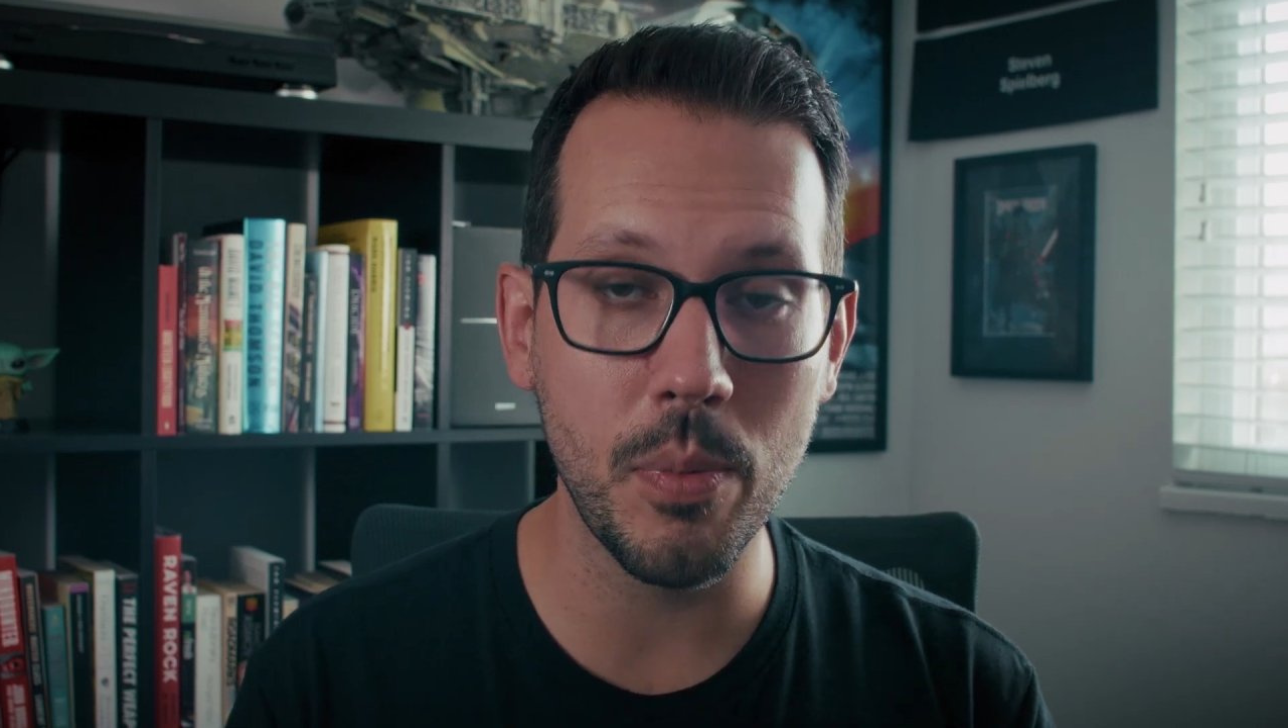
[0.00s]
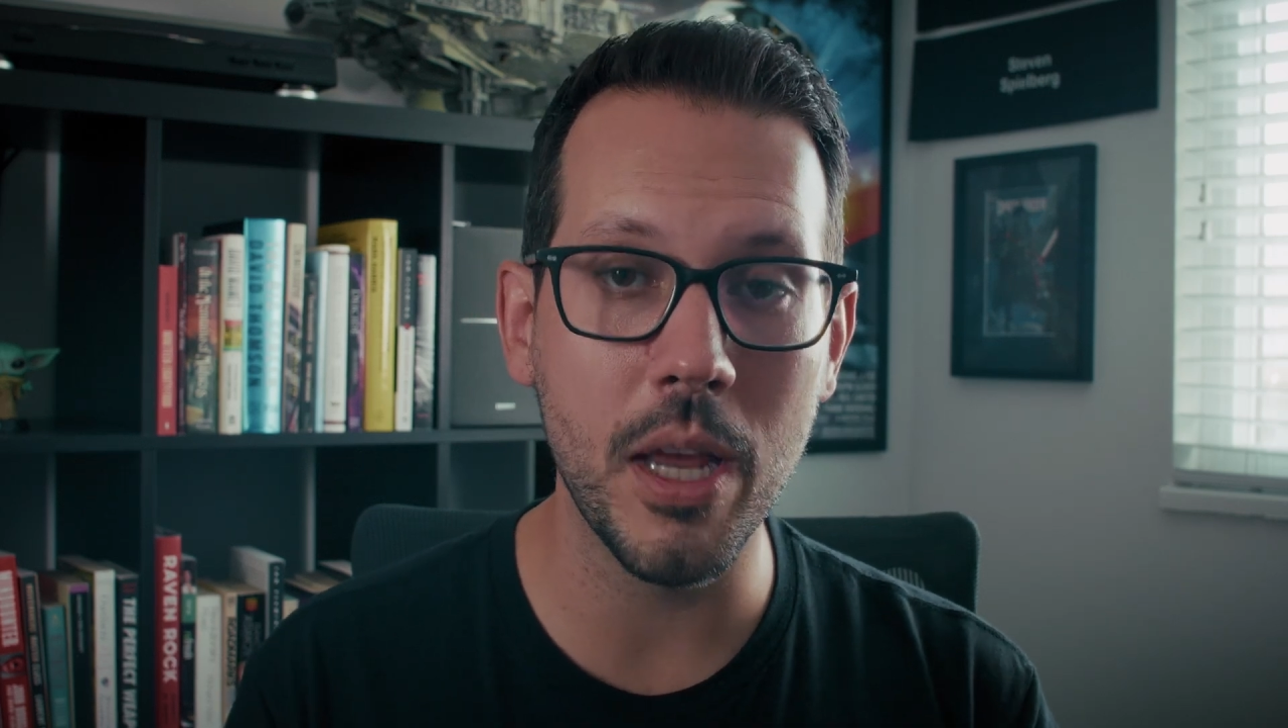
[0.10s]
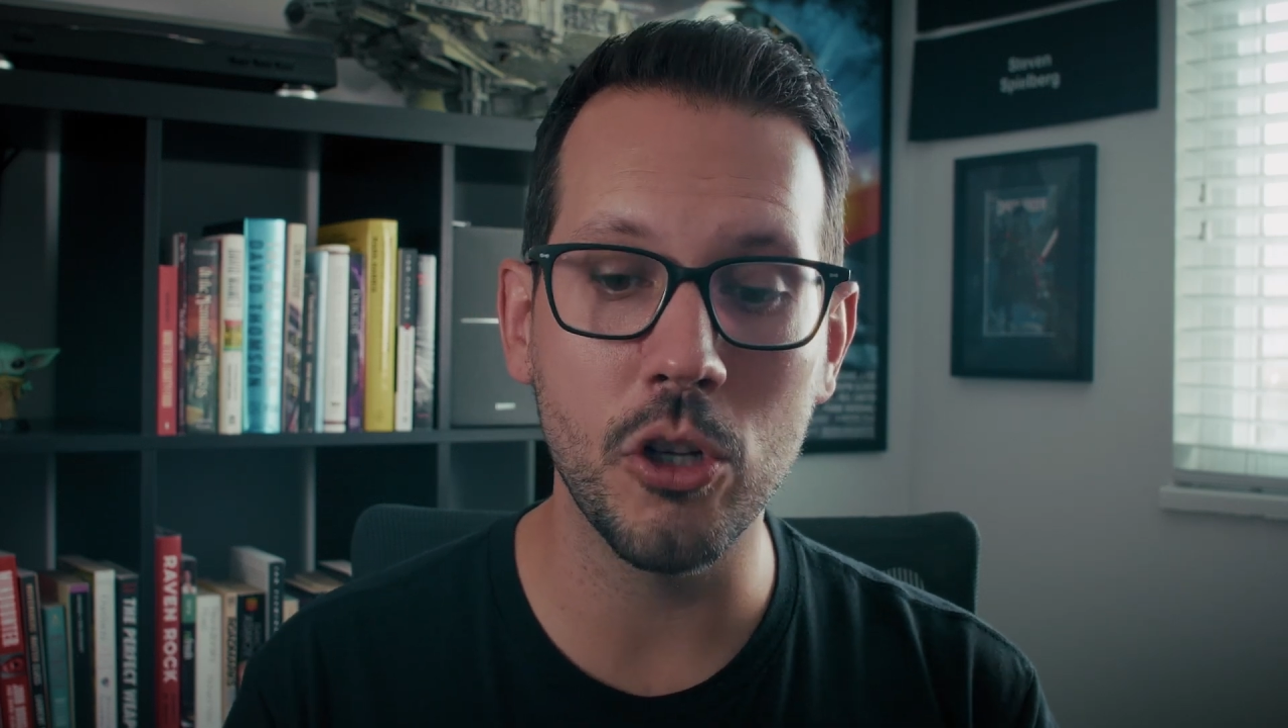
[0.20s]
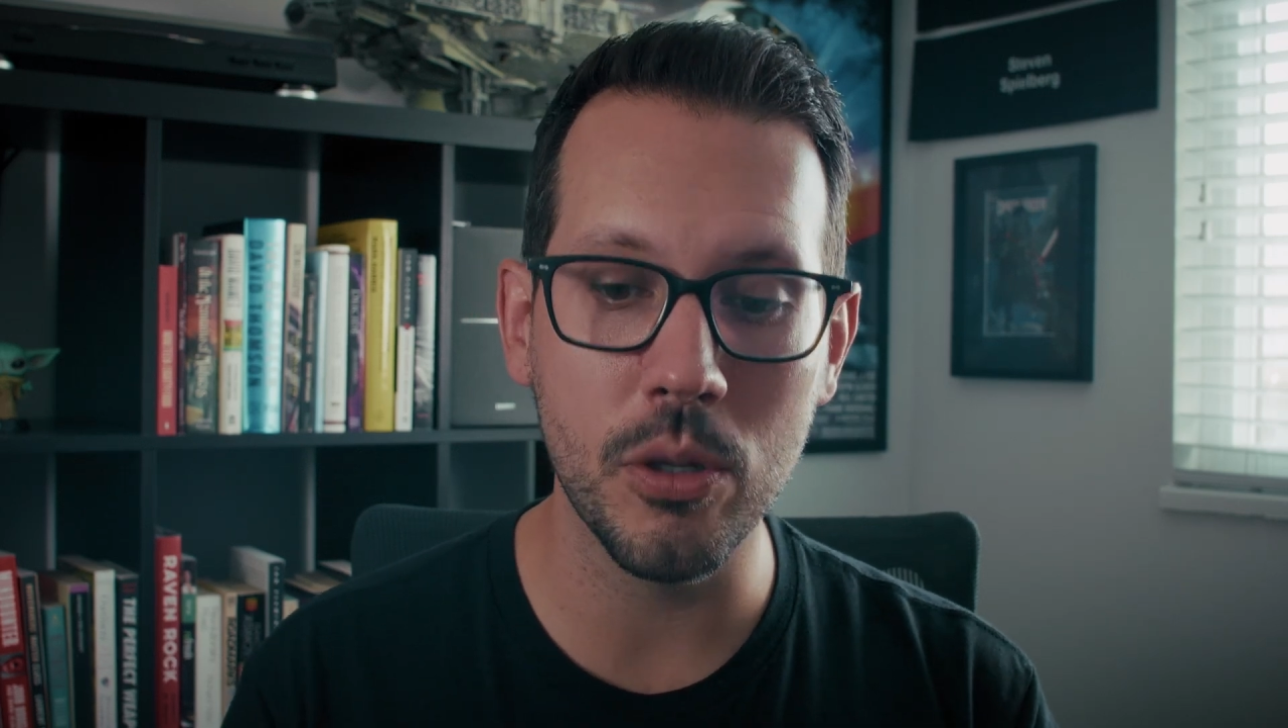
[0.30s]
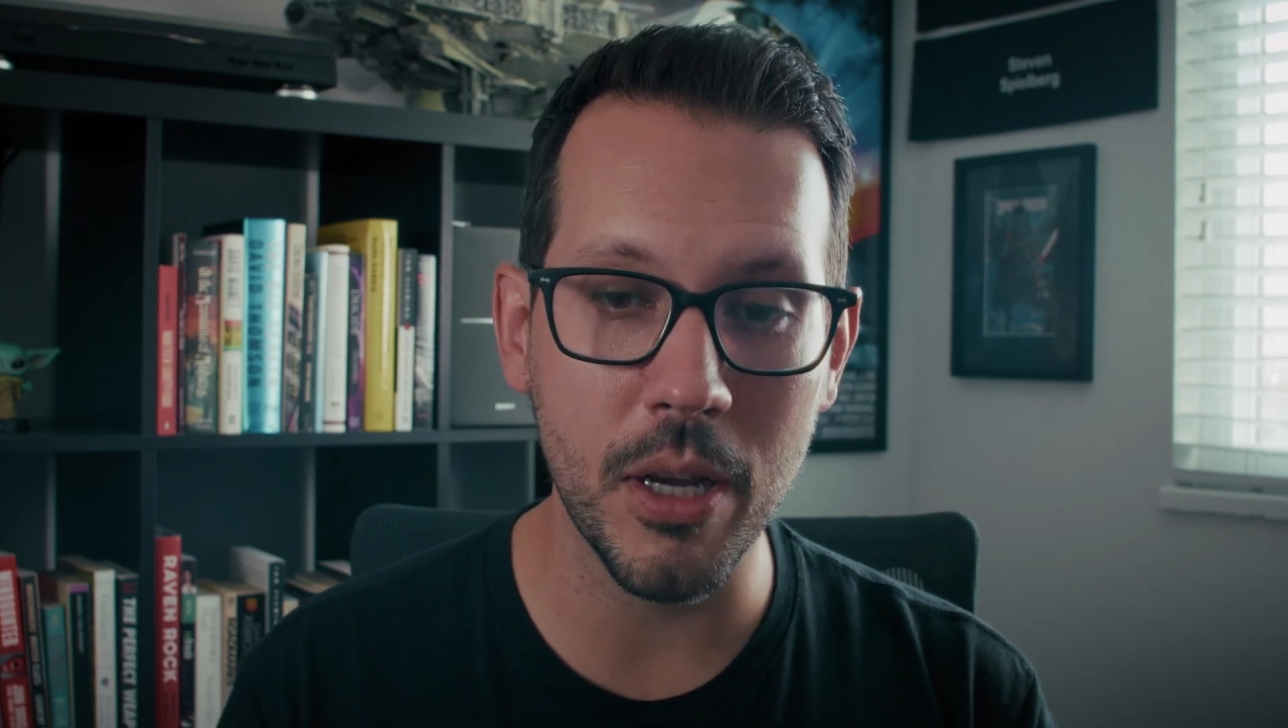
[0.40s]

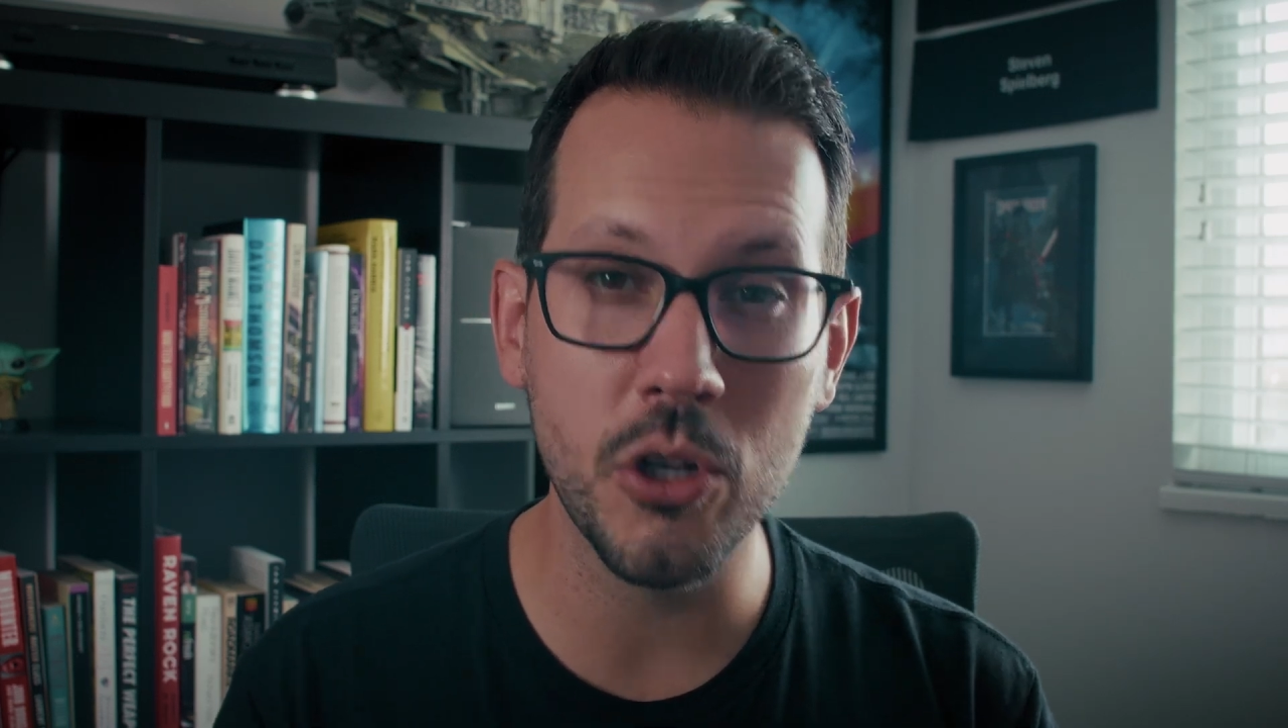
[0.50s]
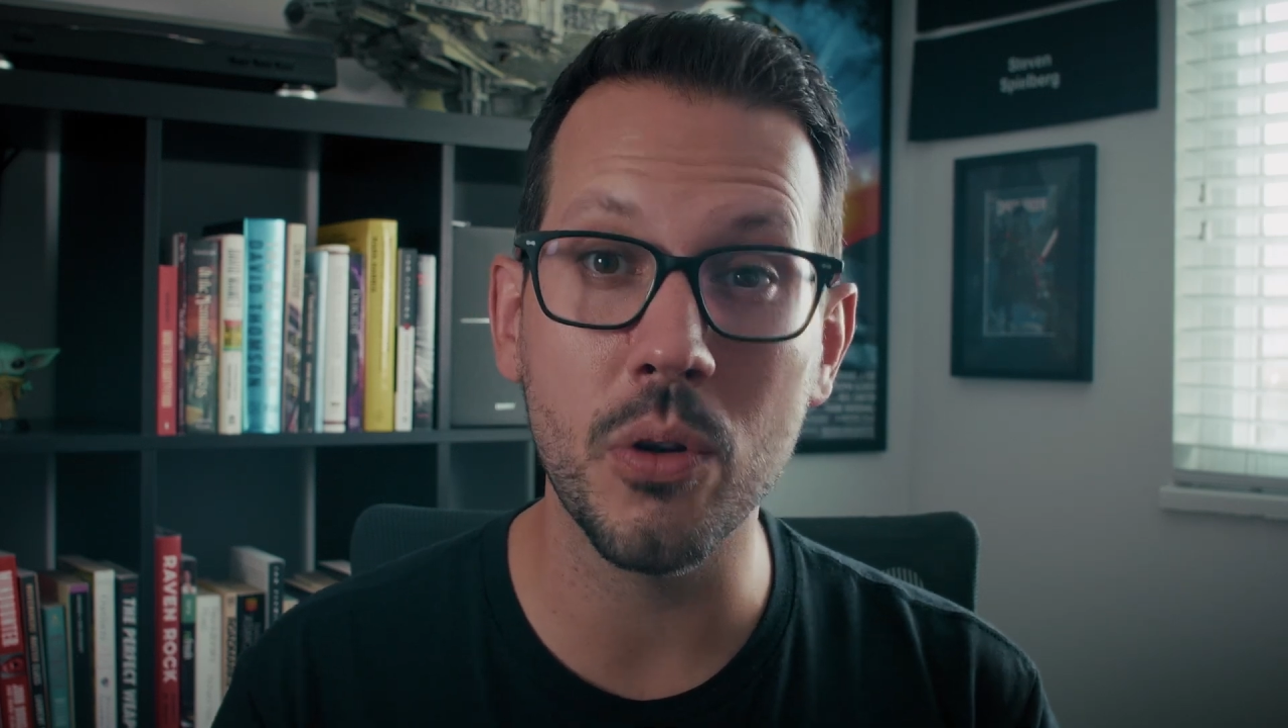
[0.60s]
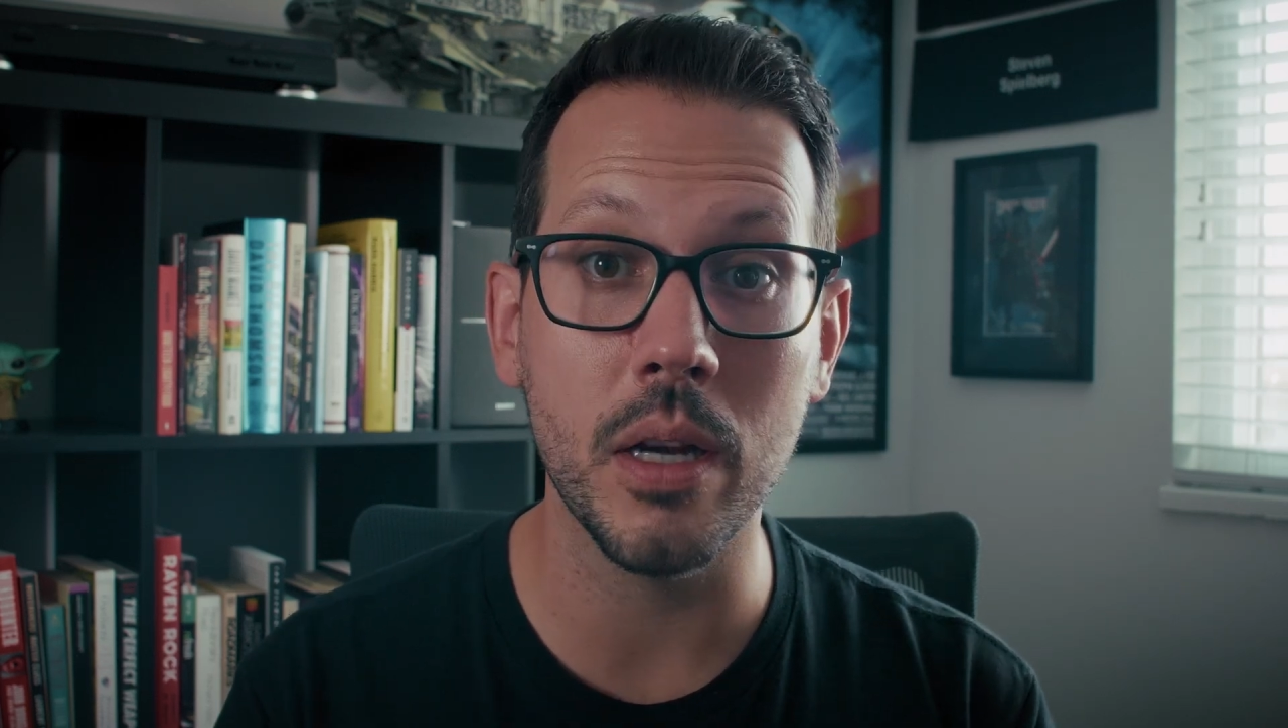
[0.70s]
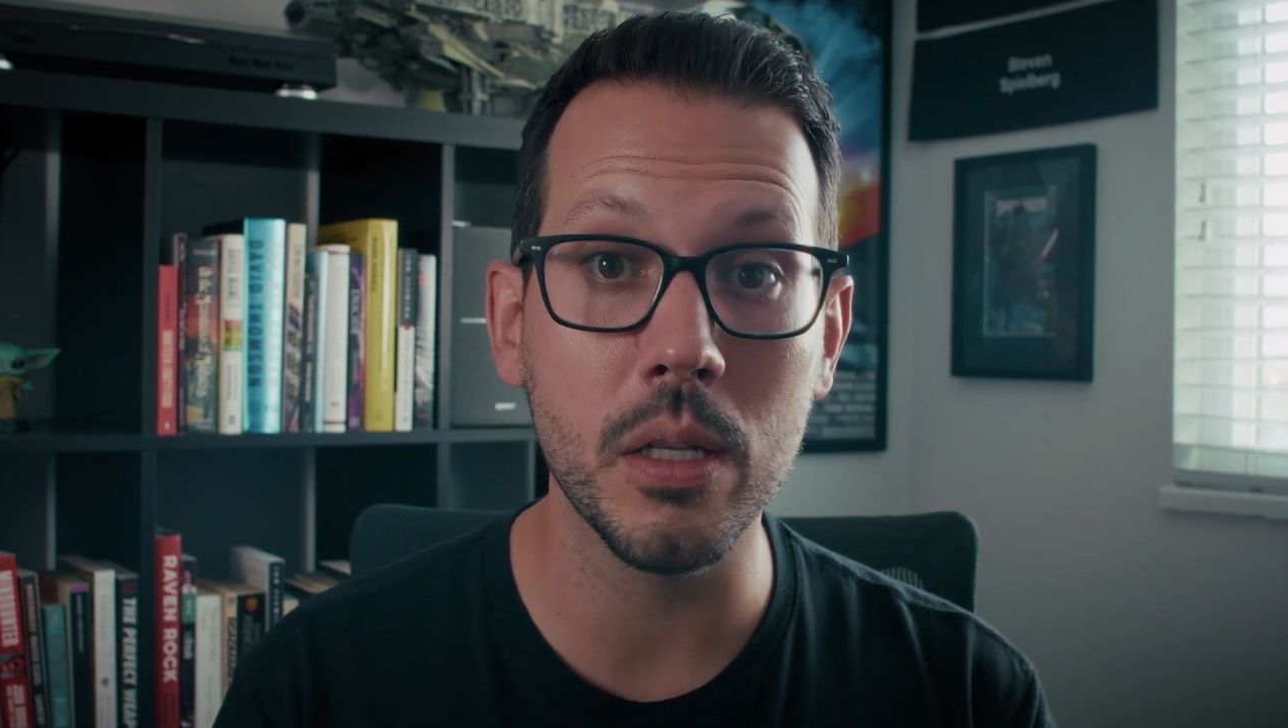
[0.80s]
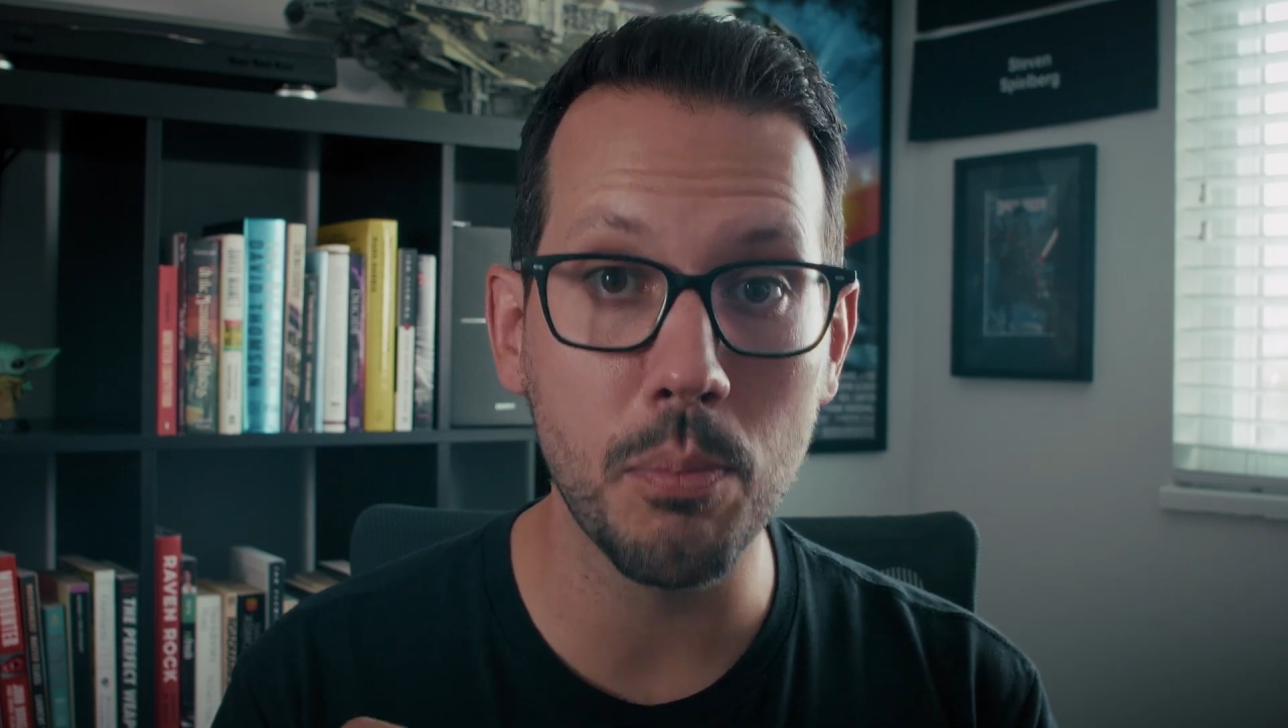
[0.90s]
page to make sure
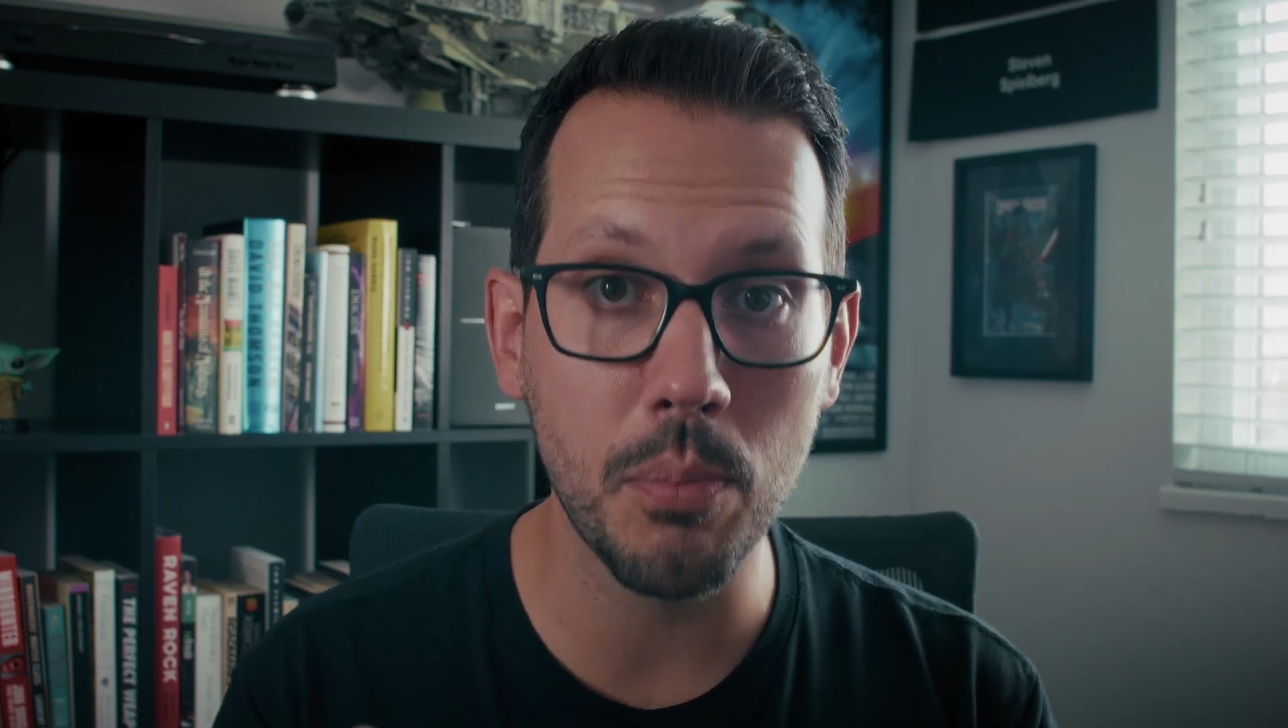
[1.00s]
that it's